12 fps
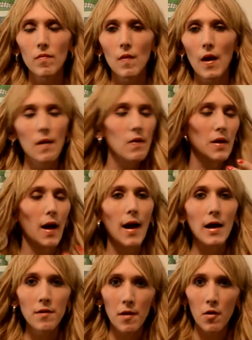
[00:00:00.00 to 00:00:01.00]
And then
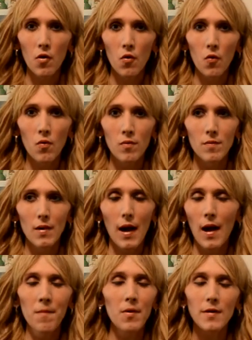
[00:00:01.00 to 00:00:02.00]
I know
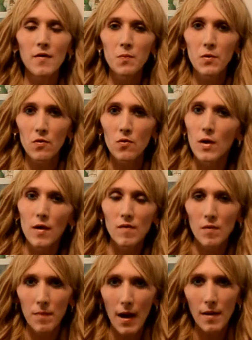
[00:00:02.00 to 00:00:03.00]
I'm going to spend the rest
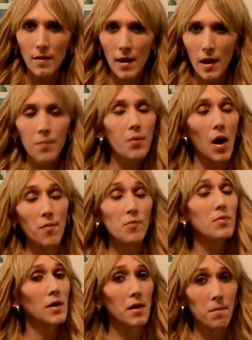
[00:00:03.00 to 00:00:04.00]
of my day
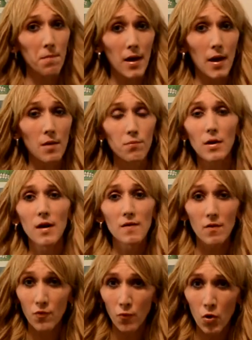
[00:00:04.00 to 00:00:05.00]
probably in bed because
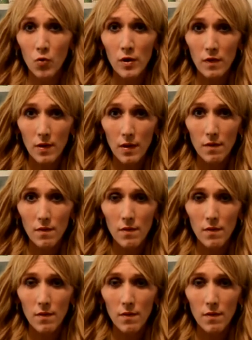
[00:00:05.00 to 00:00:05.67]
it's ruined it.